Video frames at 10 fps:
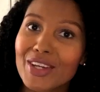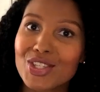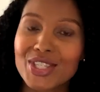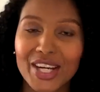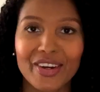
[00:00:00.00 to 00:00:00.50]

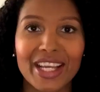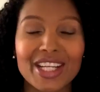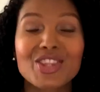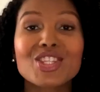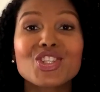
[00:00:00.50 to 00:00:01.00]

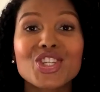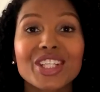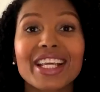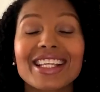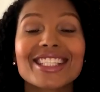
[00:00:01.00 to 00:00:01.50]
vegetarian, this
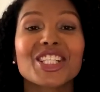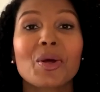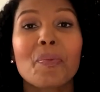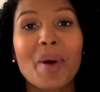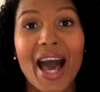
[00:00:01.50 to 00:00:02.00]
chili is
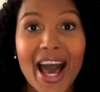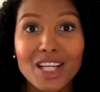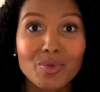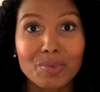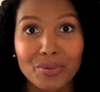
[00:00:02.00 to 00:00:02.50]
still
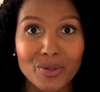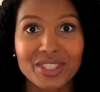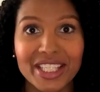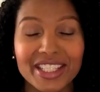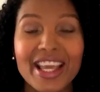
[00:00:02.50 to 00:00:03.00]
packed with
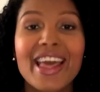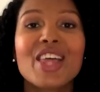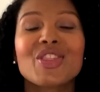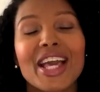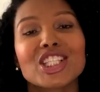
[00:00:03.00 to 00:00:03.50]
protein
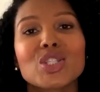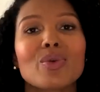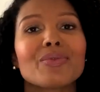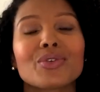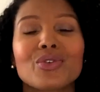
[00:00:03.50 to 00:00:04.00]
thanks
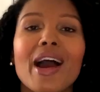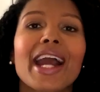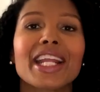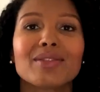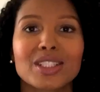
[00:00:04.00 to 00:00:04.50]
to a
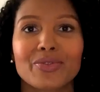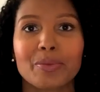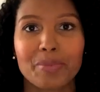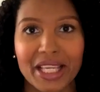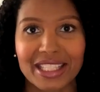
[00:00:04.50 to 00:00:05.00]
variety of
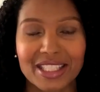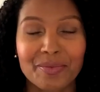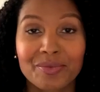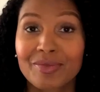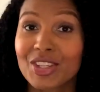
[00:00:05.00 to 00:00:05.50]
different
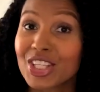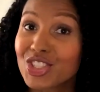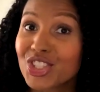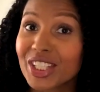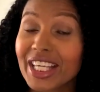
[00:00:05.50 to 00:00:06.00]
beans.
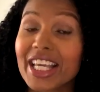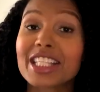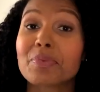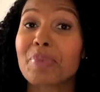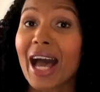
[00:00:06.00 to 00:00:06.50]
This
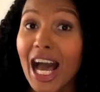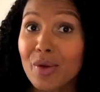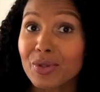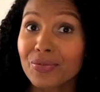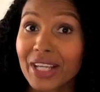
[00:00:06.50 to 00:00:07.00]
chili is
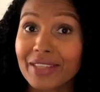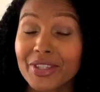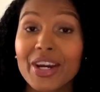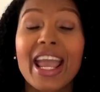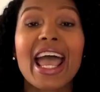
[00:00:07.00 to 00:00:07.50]
packed with
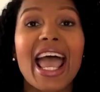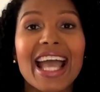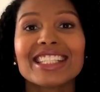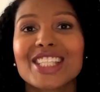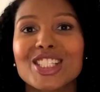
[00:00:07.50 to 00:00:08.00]
flavor
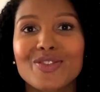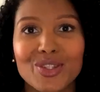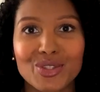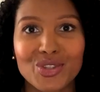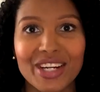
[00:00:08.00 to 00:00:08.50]
and tons
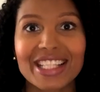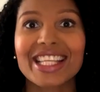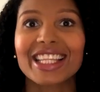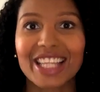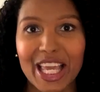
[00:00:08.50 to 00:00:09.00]
of
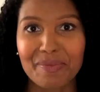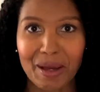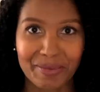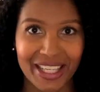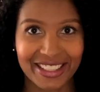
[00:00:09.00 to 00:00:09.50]
nutrients
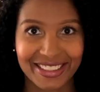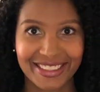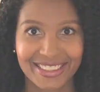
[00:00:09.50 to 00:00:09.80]
like pumpkin.